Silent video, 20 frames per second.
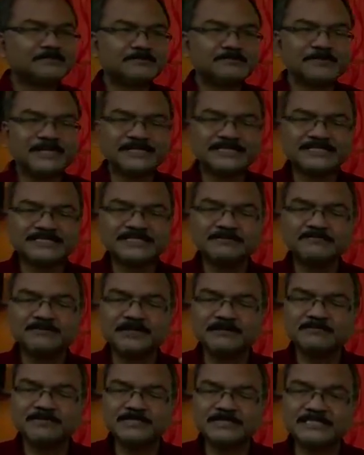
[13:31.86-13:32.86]
makes him
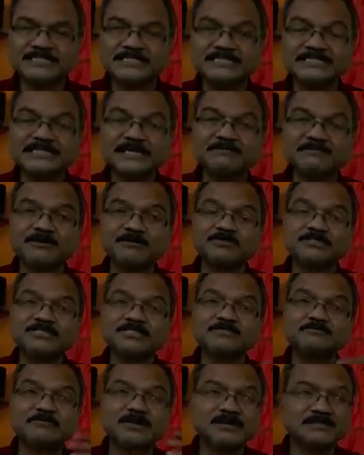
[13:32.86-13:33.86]
reminiscent about
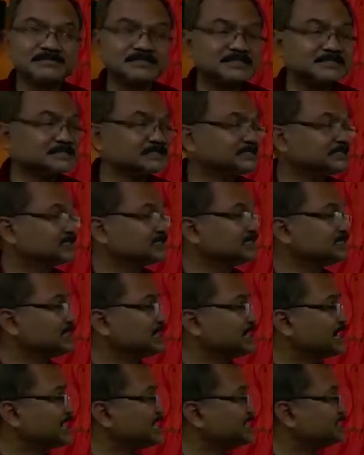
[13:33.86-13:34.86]
his mother,
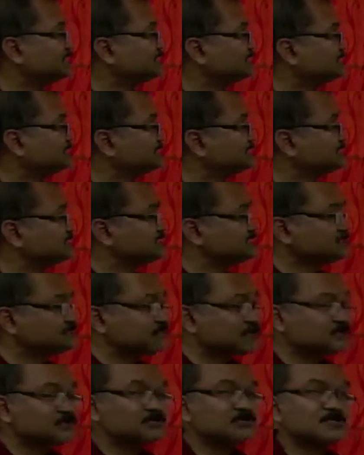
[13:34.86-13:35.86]
and this
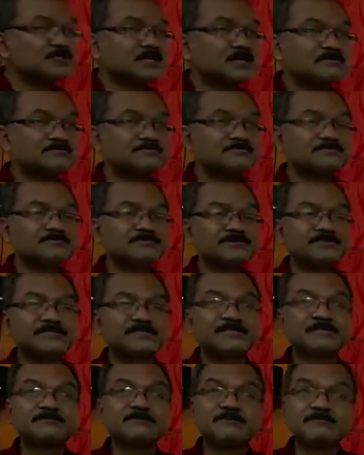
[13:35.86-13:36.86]
photograph
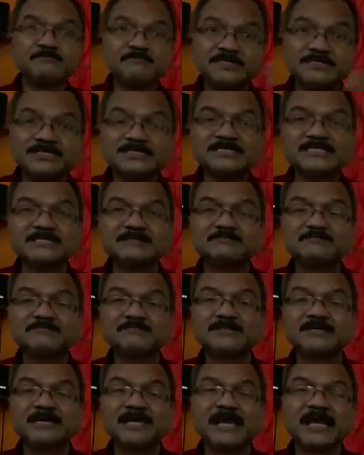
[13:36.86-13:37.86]
remembers him
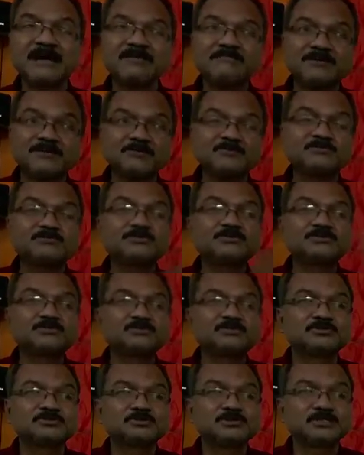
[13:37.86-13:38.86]
about
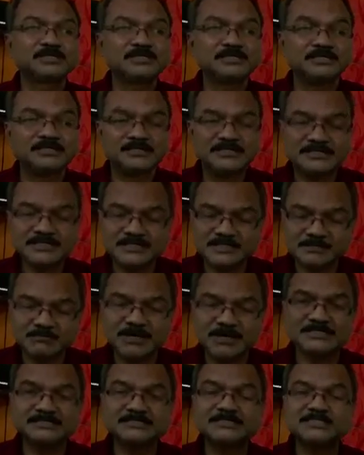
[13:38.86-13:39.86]
his
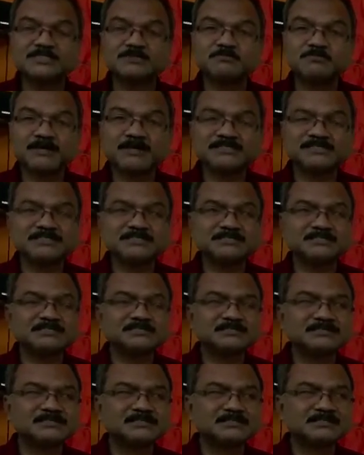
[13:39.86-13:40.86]
mother's past,
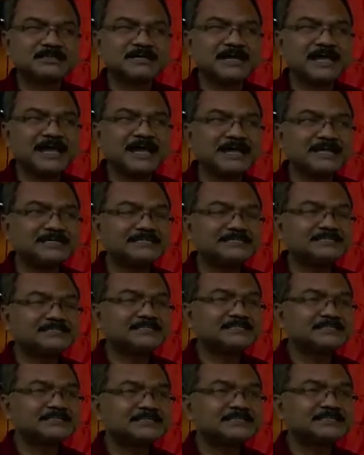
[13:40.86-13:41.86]
and
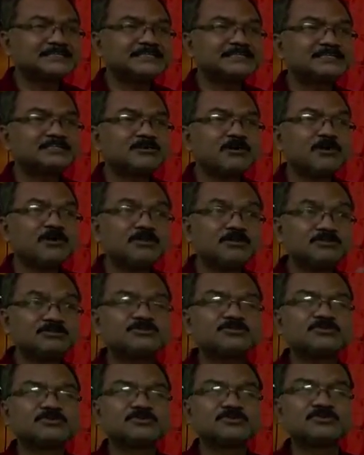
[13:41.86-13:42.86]
it
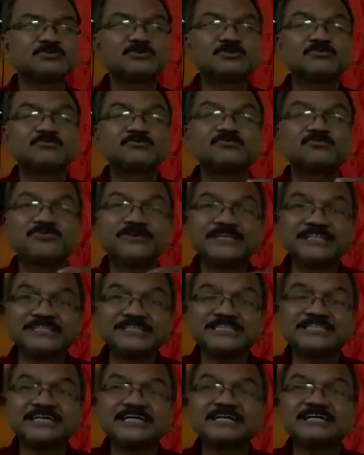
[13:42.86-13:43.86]
also
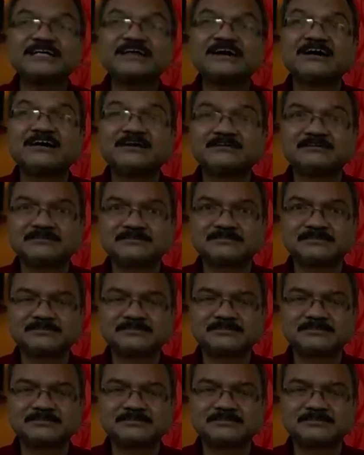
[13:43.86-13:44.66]
fills her heart